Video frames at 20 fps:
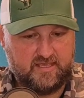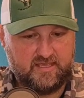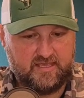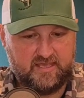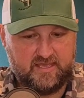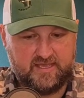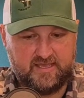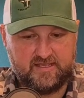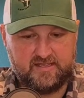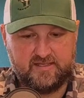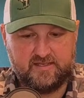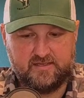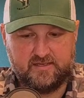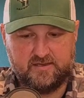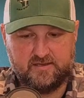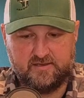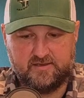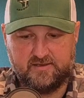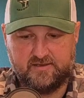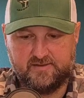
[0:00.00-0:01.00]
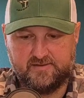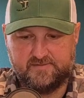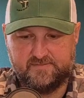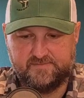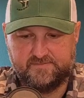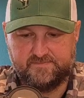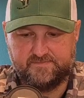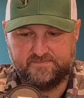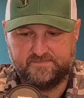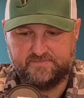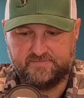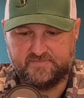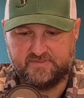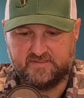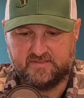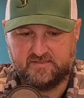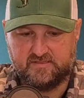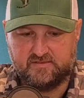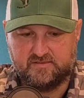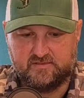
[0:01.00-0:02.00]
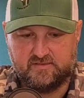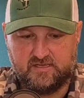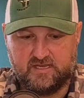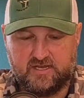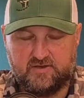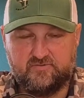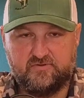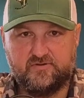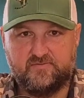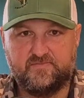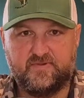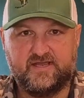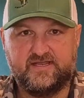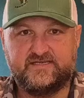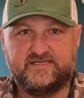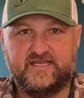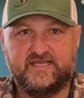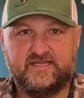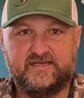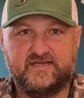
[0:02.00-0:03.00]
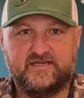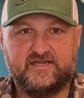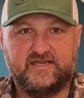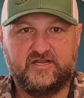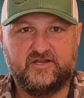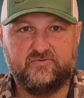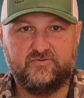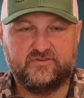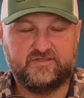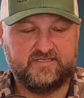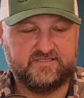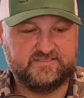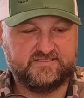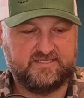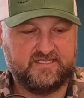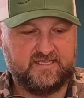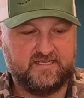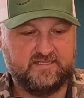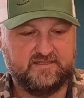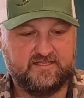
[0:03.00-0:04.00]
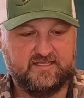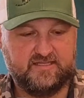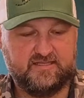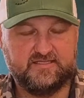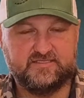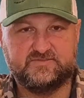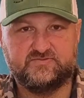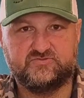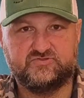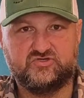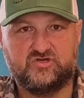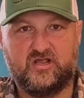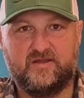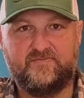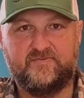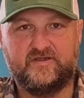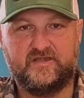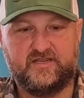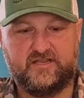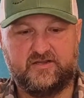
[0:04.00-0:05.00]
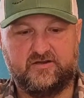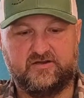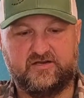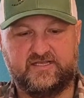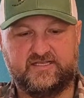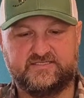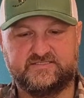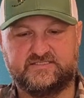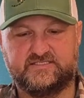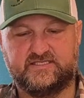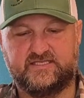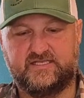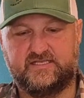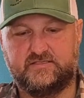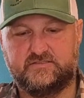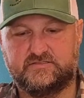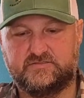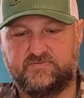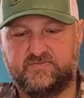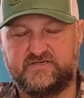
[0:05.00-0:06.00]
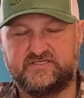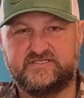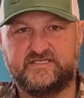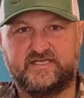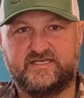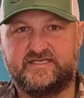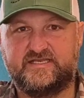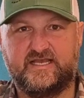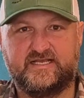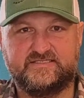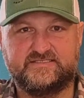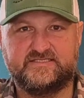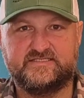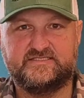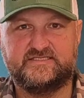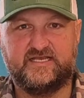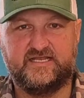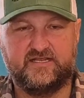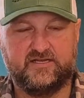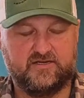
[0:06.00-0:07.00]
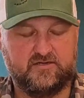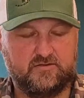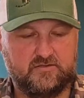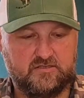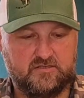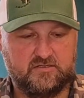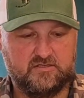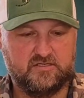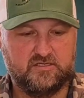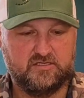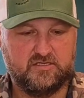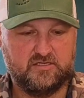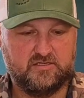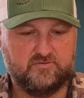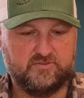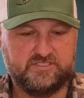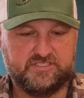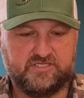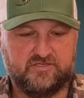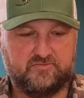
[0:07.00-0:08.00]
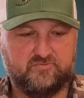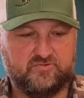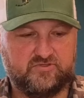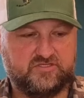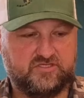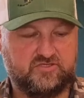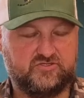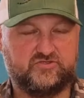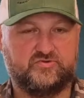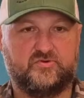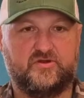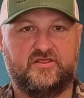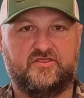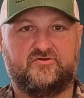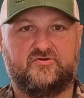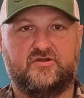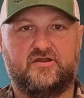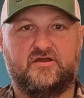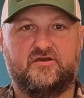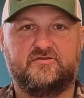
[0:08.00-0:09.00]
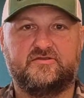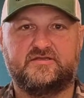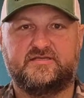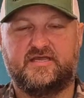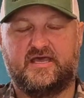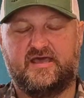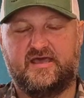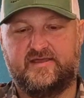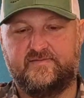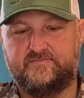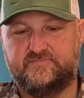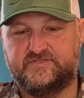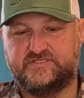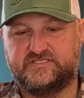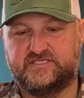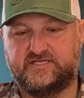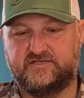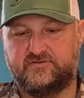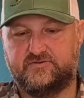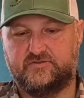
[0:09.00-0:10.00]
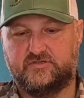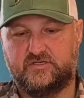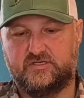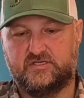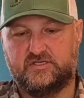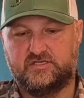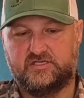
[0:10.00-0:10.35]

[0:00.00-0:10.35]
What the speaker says: Heck, I wouldn't mind taking a deer with this thing. I think this would drop a deer easily, especially a Texas deer. We shoot them with 223 all the time. So